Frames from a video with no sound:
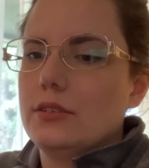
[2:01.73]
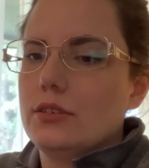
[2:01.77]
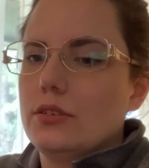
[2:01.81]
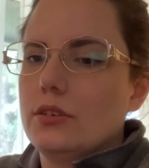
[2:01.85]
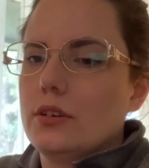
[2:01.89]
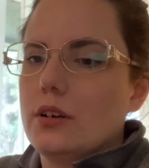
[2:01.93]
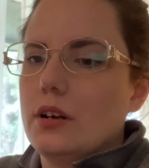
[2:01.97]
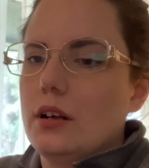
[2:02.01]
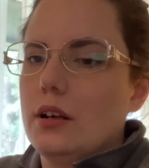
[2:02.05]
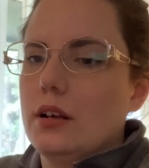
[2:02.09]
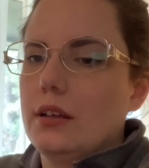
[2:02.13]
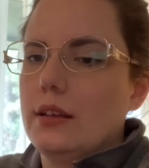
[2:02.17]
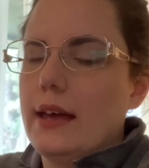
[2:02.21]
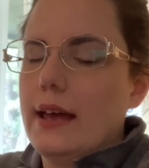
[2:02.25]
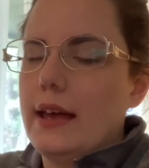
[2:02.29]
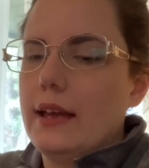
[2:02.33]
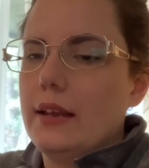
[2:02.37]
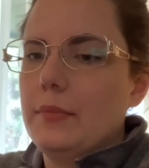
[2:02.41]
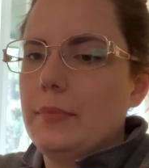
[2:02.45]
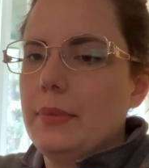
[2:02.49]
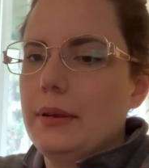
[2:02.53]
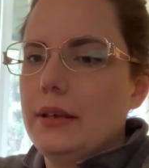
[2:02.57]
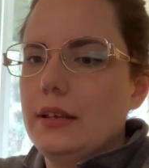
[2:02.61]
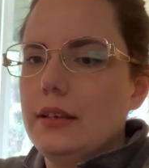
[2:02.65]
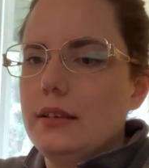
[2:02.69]
are called
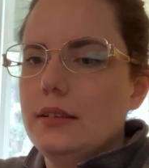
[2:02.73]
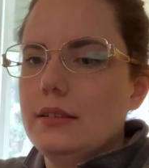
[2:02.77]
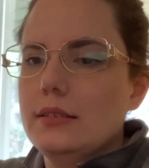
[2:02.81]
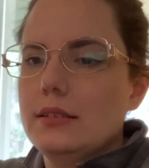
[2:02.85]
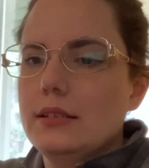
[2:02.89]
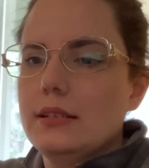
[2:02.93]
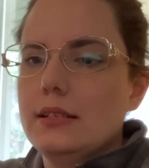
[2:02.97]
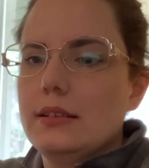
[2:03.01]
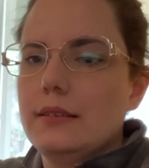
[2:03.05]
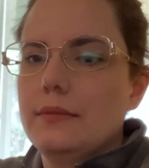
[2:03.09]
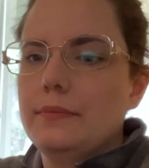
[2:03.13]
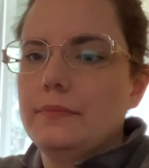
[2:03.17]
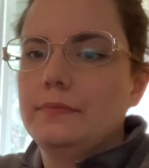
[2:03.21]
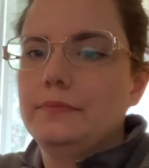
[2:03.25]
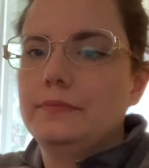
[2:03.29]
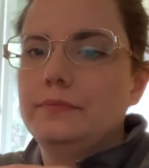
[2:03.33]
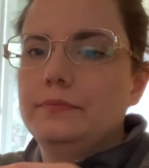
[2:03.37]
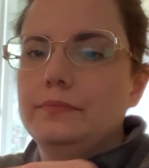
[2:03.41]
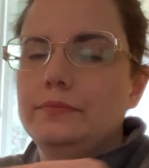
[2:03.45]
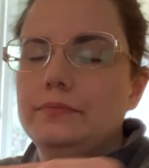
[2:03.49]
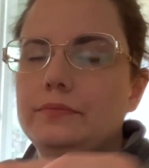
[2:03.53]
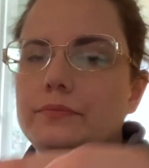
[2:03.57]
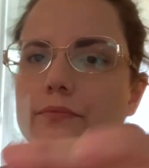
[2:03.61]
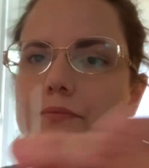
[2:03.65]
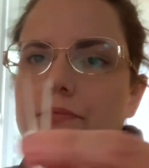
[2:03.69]
head pins.
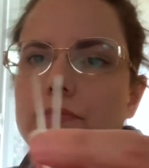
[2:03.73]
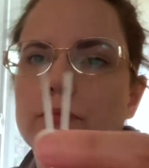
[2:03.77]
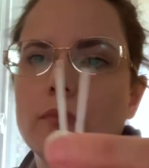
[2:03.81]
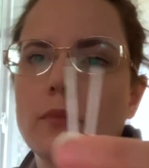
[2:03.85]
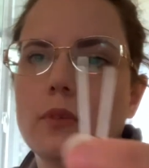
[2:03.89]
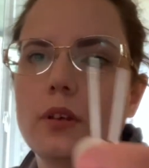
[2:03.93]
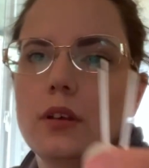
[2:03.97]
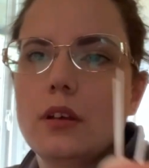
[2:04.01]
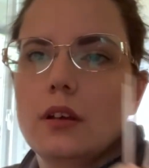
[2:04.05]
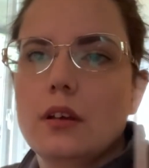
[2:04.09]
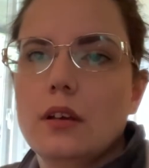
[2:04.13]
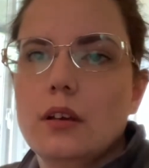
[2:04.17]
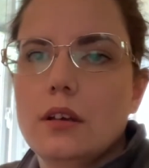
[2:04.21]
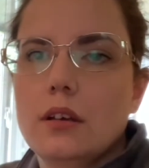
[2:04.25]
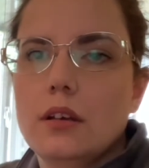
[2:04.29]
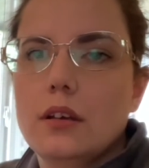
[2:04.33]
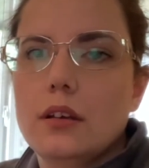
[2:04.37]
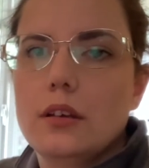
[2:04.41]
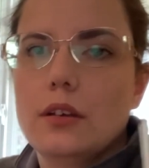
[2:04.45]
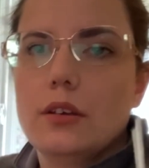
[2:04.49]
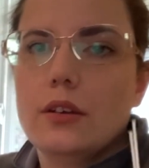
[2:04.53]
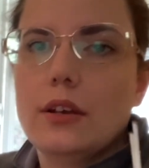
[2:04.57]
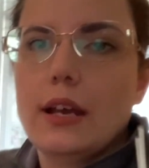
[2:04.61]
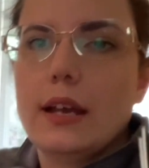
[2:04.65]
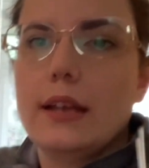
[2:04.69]

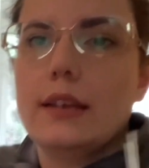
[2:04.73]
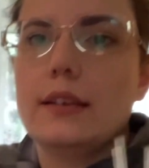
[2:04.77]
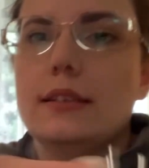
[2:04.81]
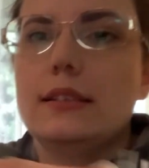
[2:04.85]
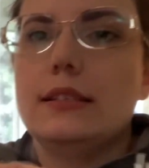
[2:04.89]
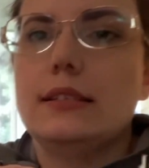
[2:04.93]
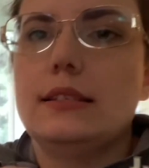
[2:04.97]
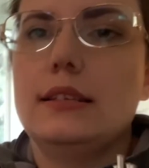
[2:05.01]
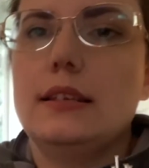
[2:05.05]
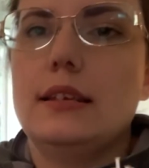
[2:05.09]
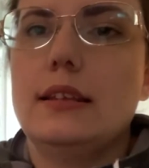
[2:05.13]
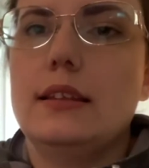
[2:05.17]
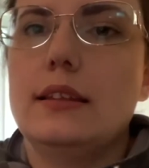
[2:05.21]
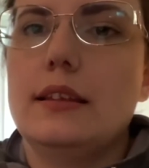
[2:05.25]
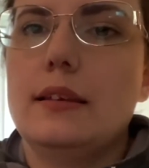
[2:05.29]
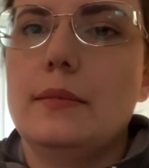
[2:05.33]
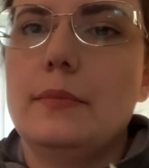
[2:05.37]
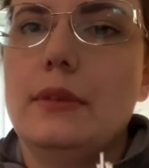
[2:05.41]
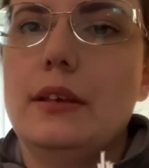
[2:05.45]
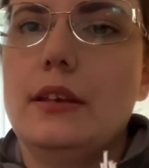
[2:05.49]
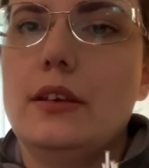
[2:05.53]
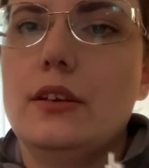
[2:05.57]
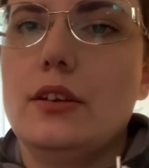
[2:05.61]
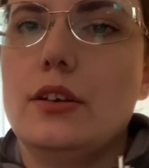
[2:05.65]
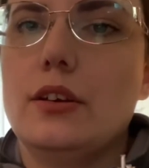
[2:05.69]
You can kind of see them
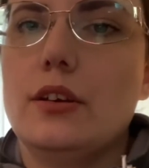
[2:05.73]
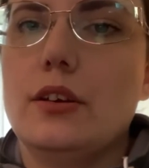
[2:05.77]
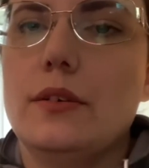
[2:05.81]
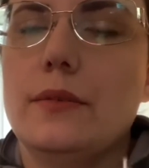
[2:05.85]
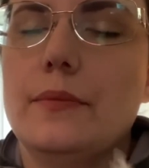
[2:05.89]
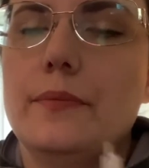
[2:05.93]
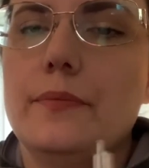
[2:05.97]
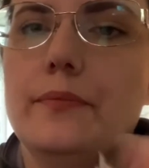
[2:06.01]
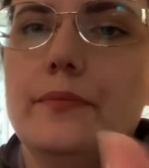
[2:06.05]
here.